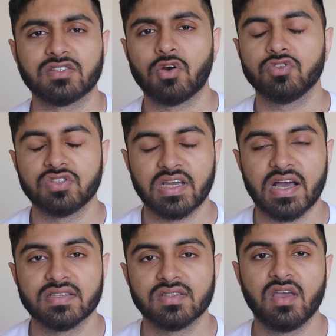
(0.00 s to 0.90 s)
I told you
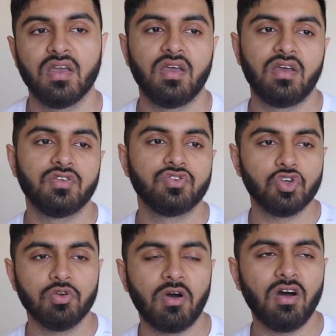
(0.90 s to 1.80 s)
guys,
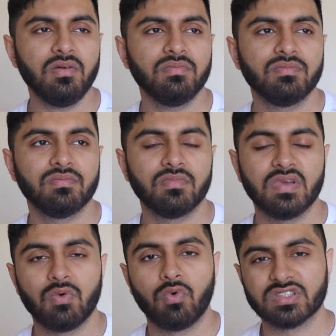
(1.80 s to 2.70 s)
Zuma
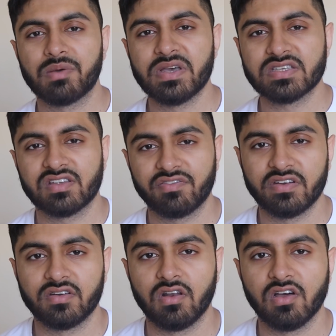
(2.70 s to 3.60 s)
was our best
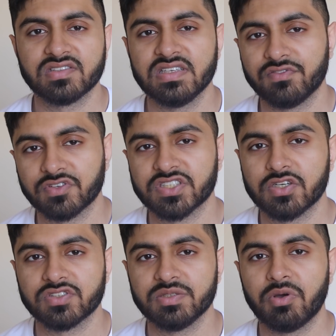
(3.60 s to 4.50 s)
defender last season for
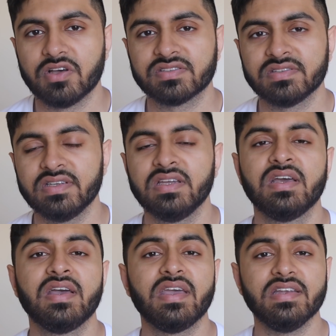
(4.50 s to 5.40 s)
Chelsea, personally.
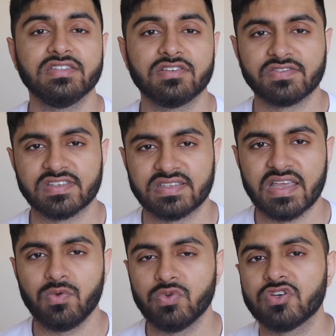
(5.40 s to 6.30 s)
He deserves to
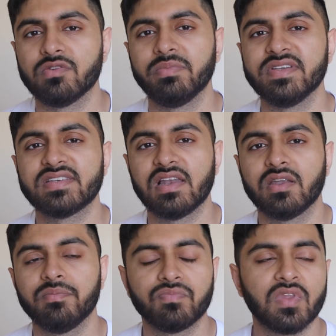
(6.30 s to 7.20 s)
stay. We shouldn't even be
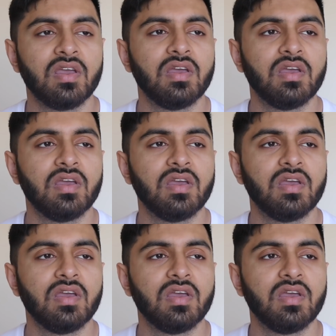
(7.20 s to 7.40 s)
selling him.